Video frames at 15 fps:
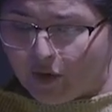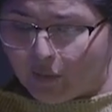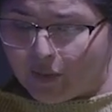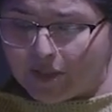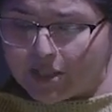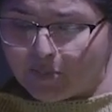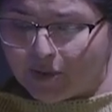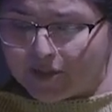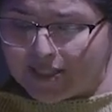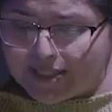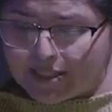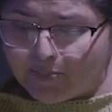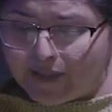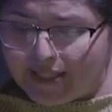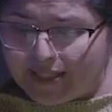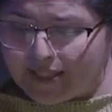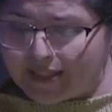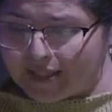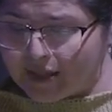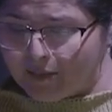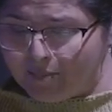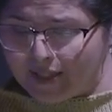whereas participating in
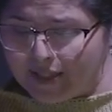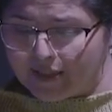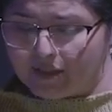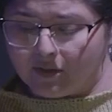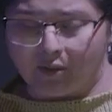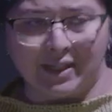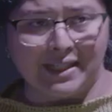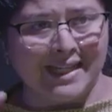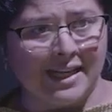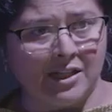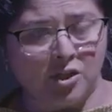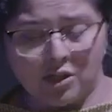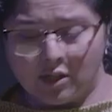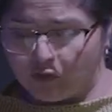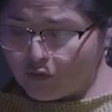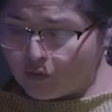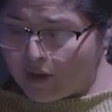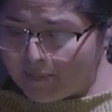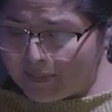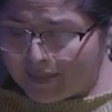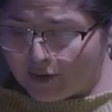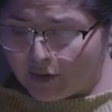a committed or intentional
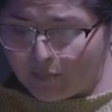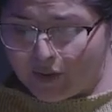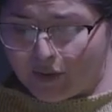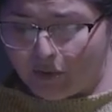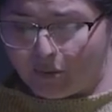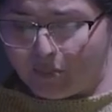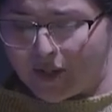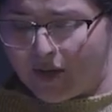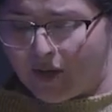drama therapy group